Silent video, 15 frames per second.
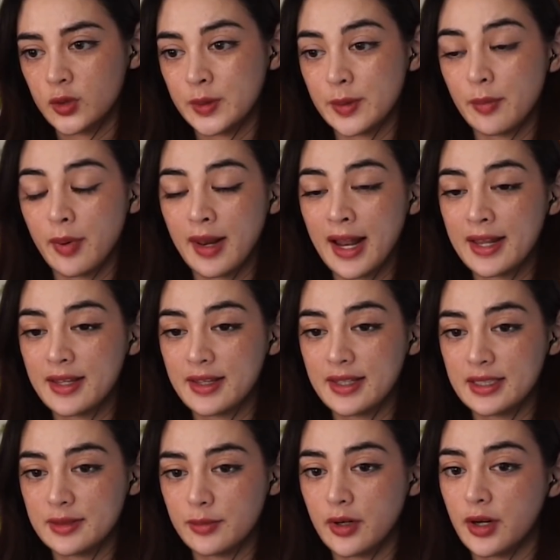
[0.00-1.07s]
we've been planning
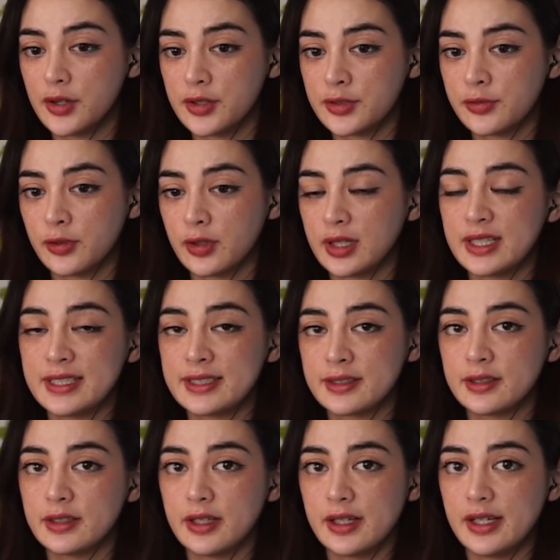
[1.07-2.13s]
these murders for at least
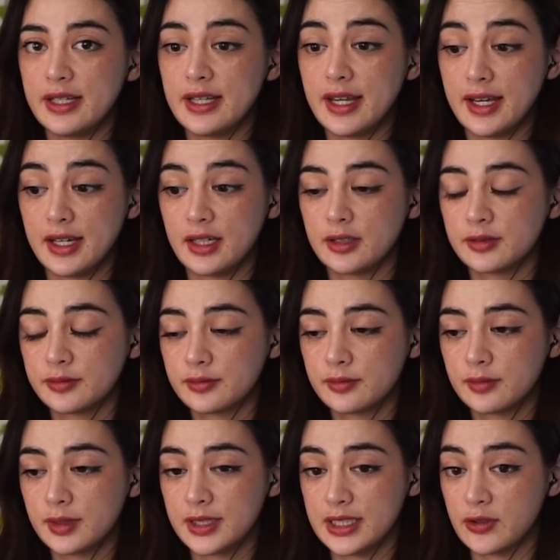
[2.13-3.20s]
a year,
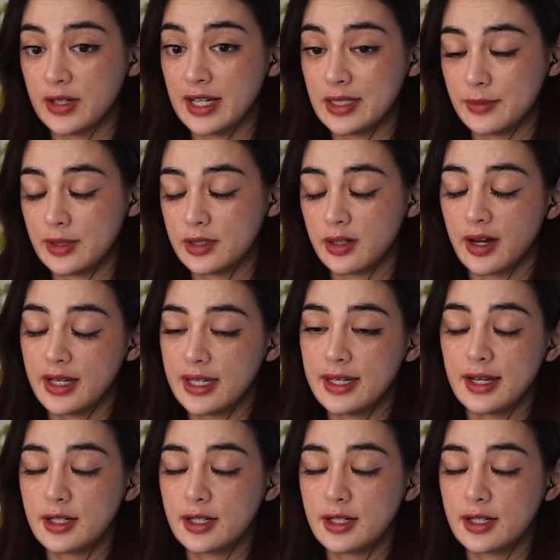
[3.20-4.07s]
considering he's been tied a year